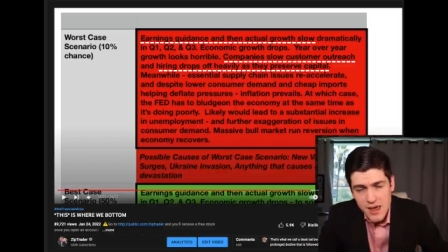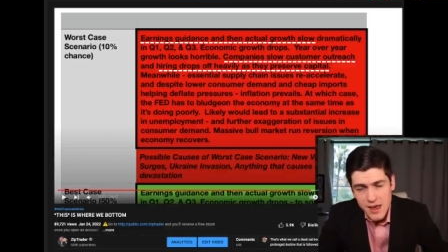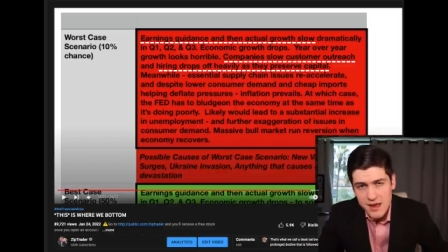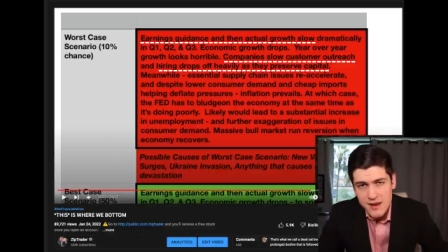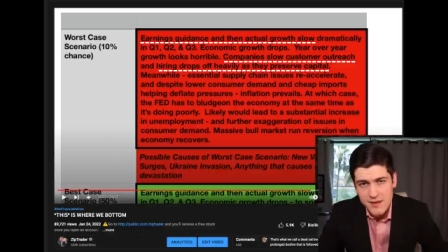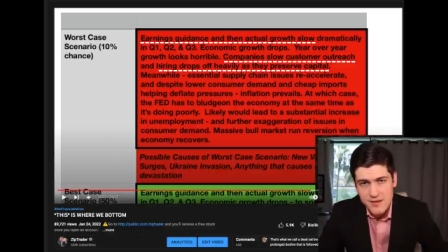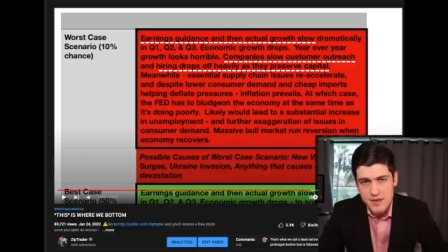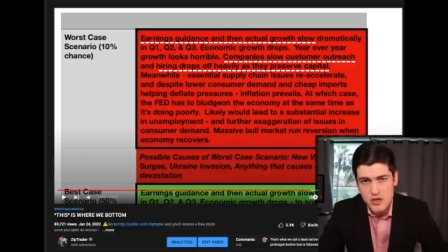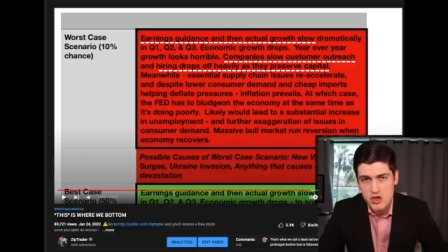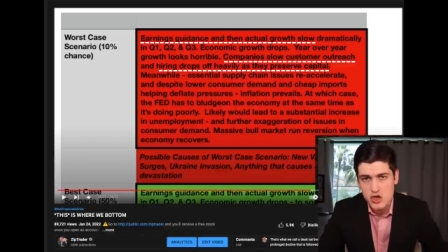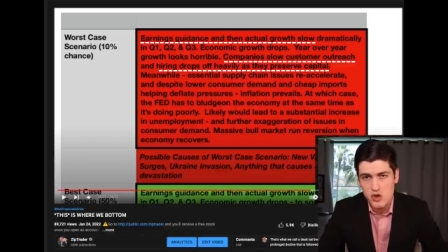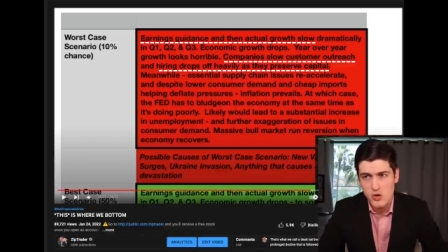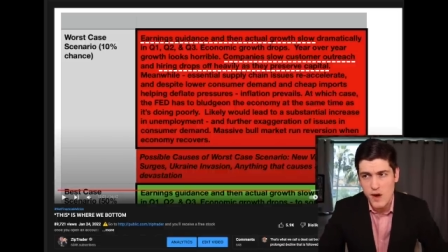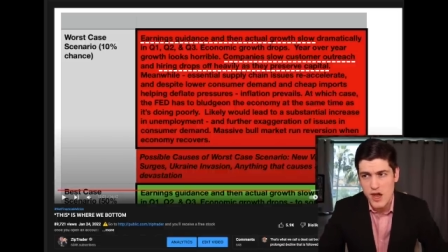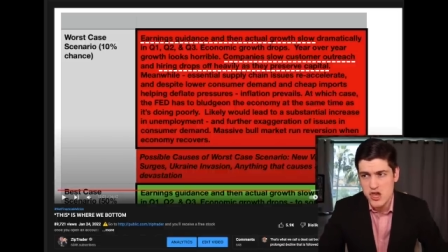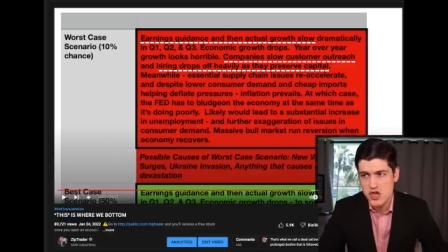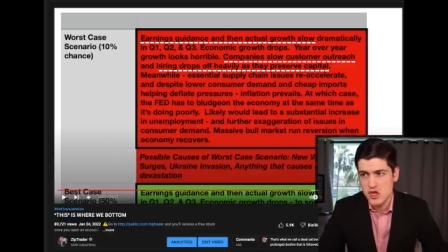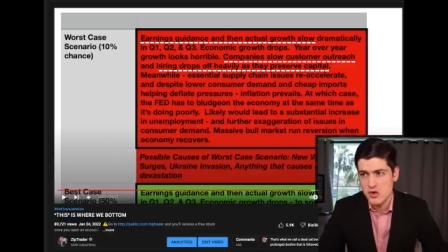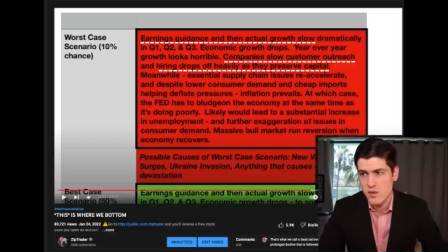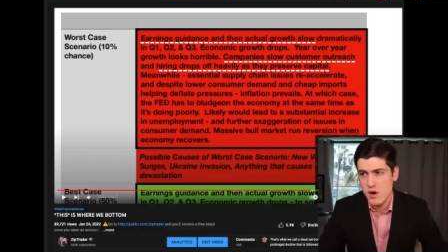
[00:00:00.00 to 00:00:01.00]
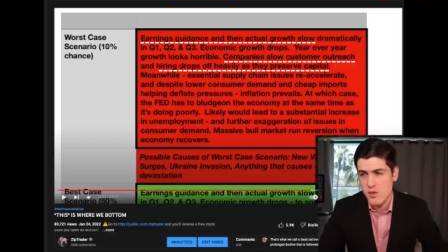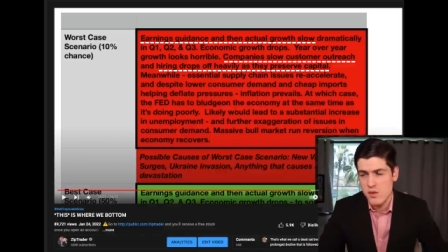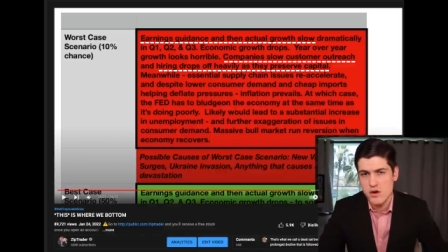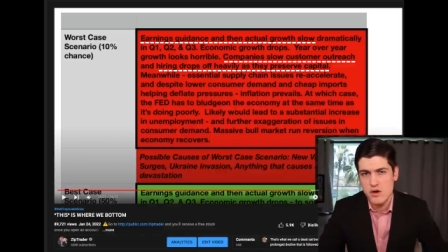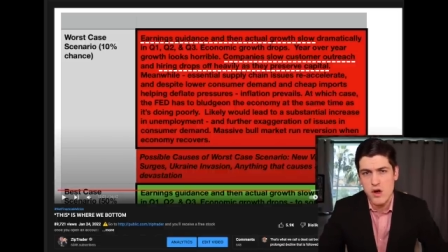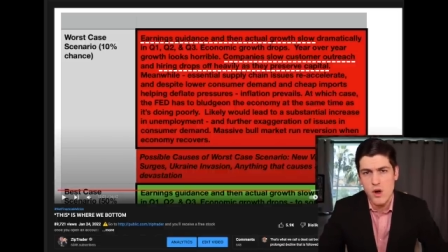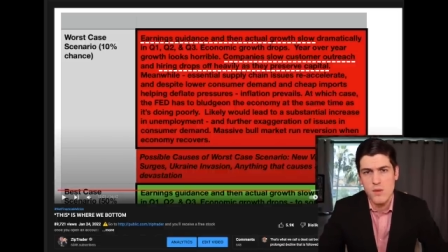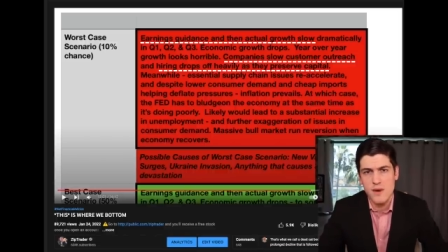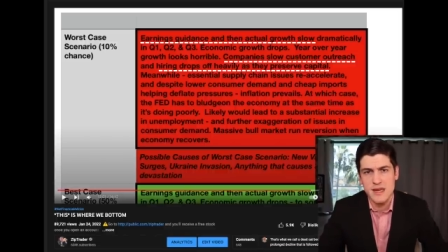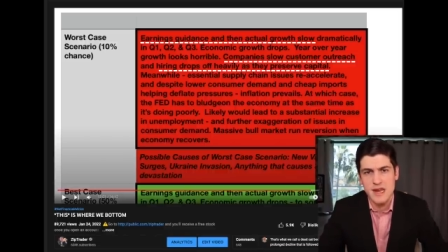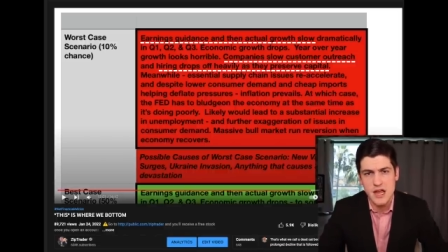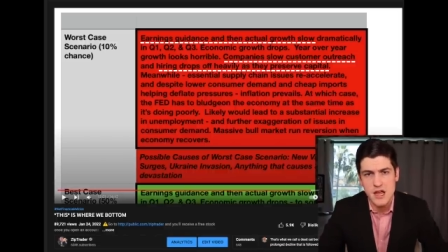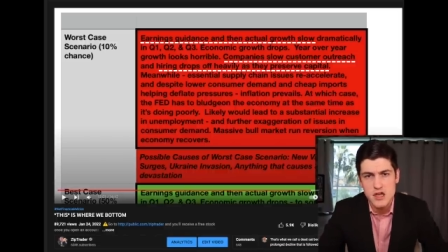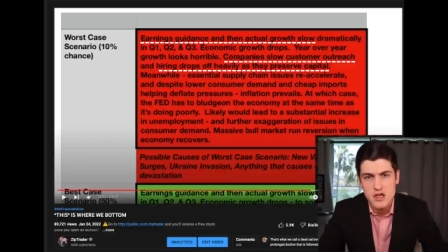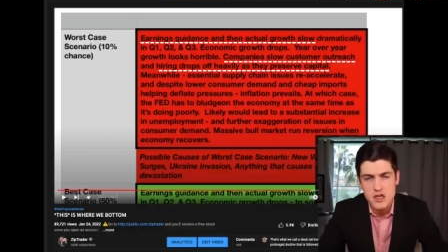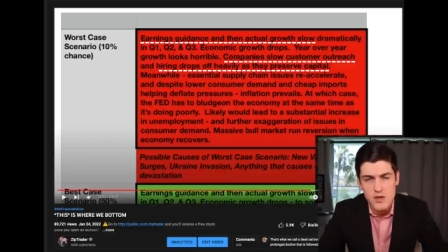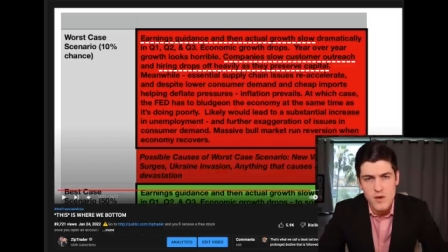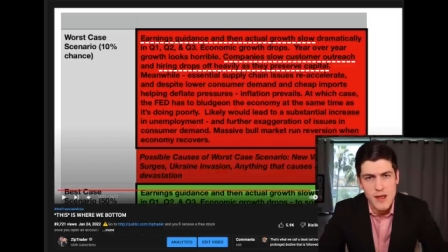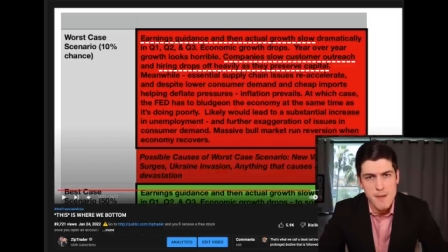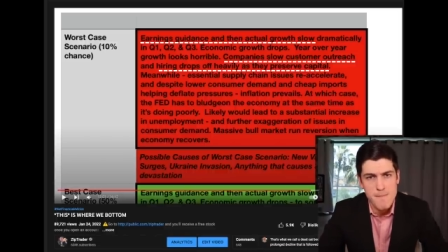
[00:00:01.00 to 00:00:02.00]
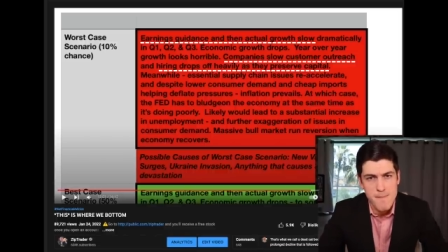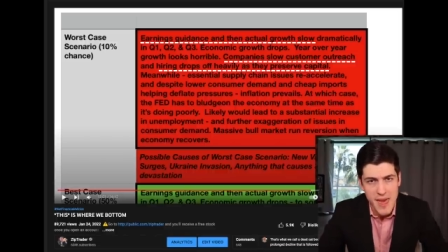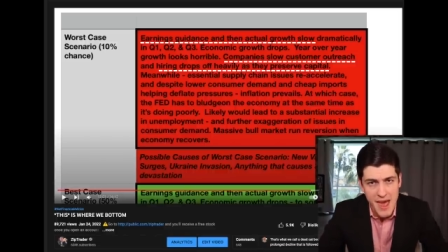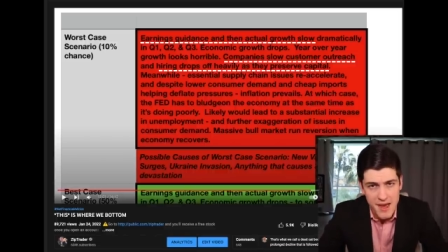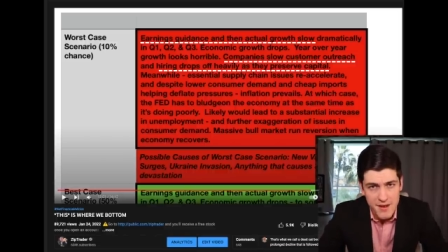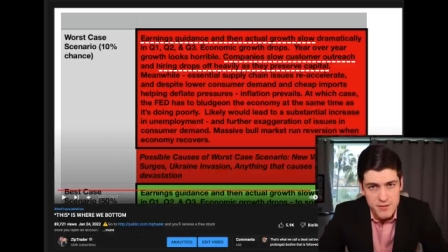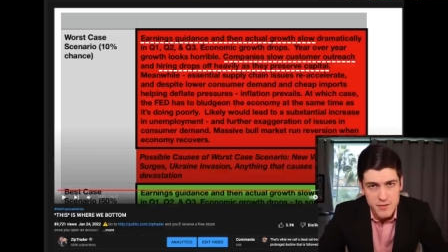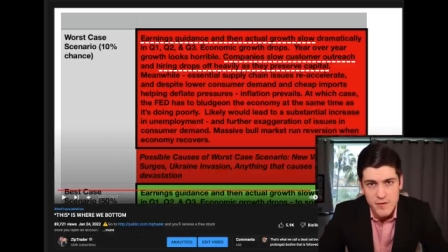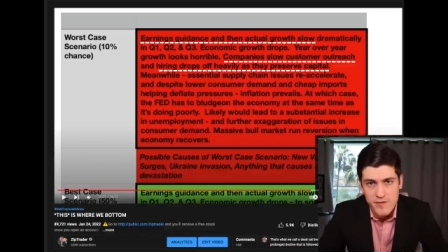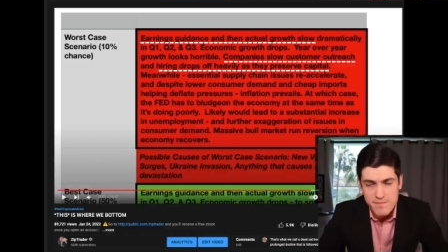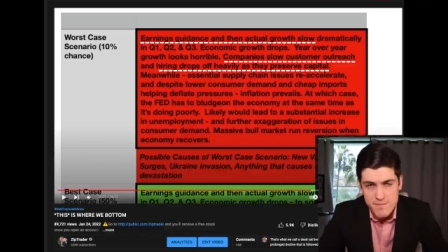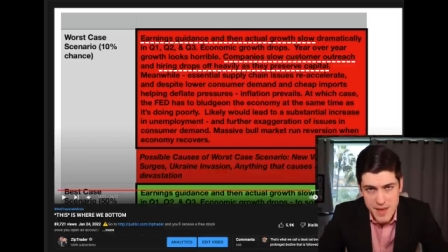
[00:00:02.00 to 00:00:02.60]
in a situation where we're going into a massive,